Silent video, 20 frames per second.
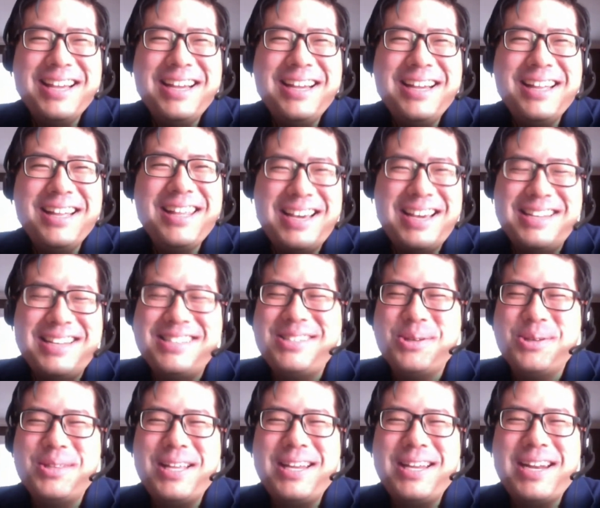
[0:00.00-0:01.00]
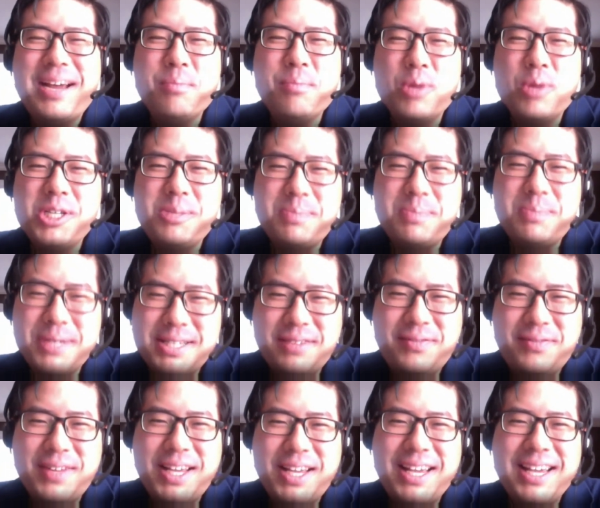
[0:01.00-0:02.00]
yes, so then I'm more
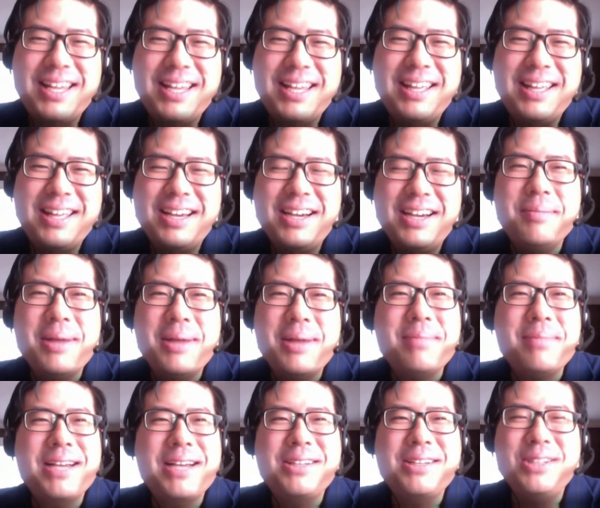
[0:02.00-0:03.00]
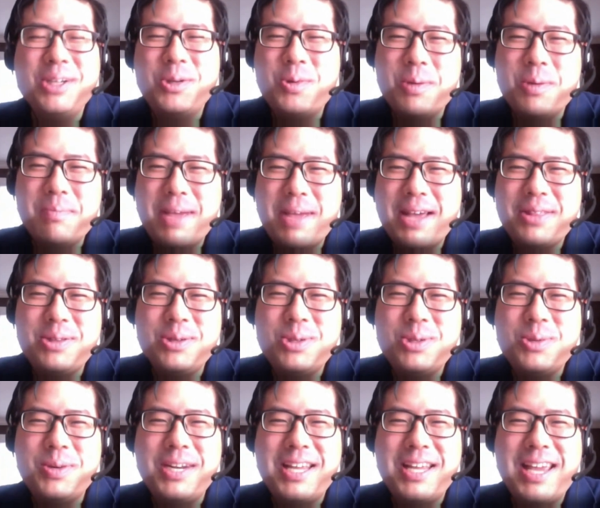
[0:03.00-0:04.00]
specific. I'm not going to quote Matthew
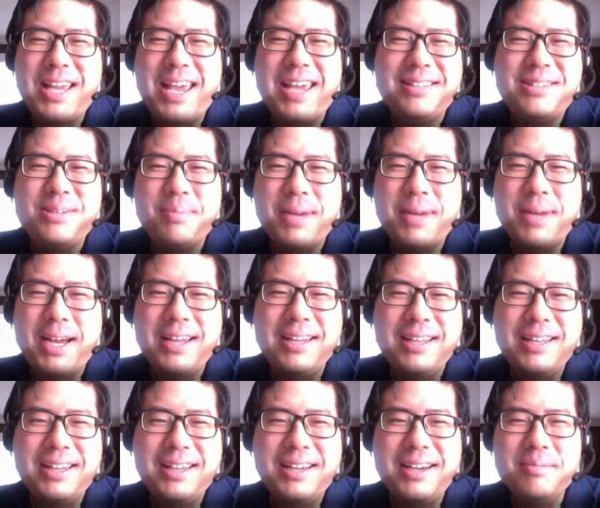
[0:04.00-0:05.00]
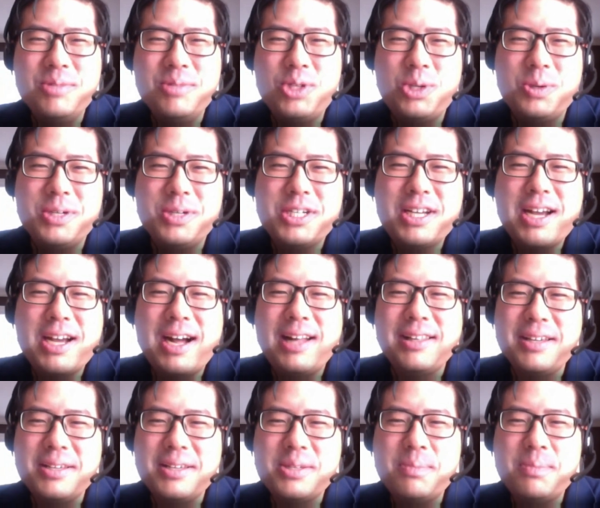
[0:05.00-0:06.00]
28 to my Jewish
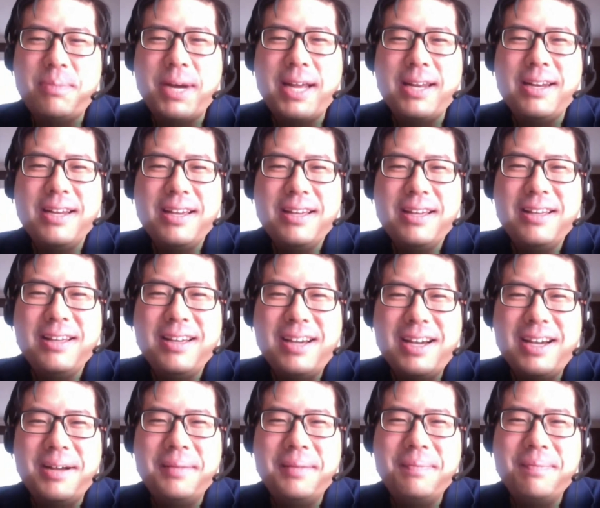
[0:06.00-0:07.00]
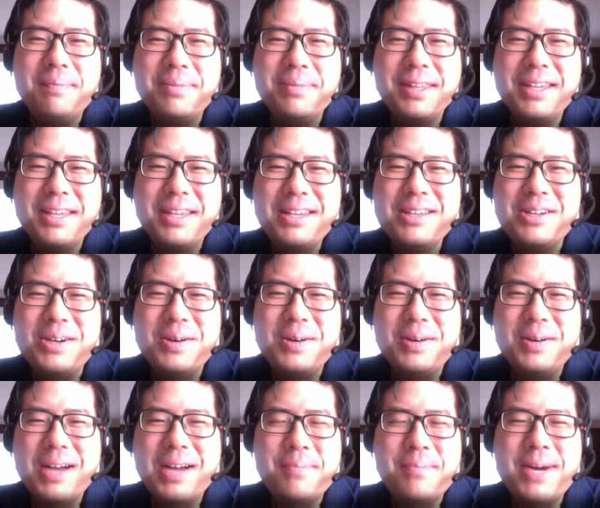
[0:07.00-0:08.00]
colleagues, but
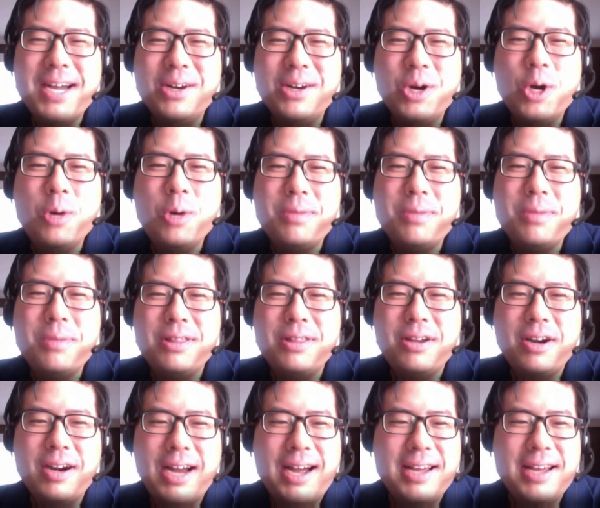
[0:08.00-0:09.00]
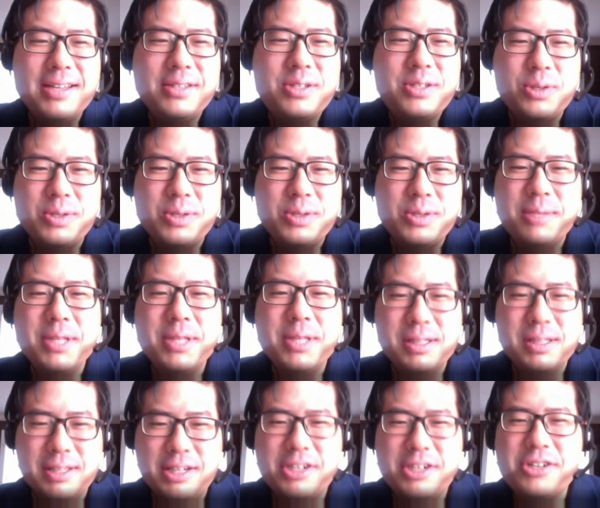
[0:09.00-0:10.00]
I might open their eyes to some of the
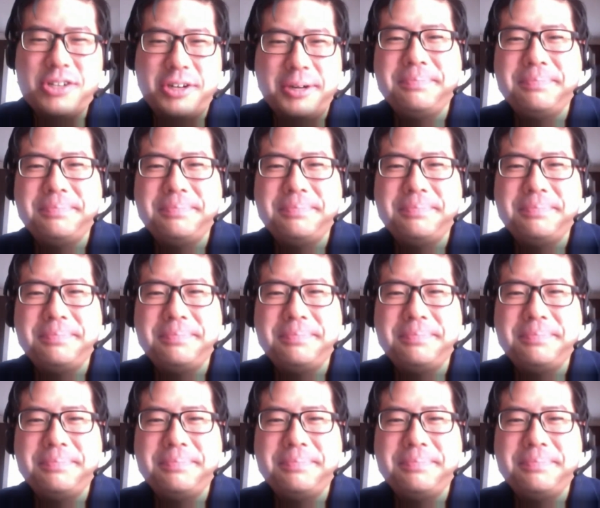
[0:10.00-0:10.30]
literature.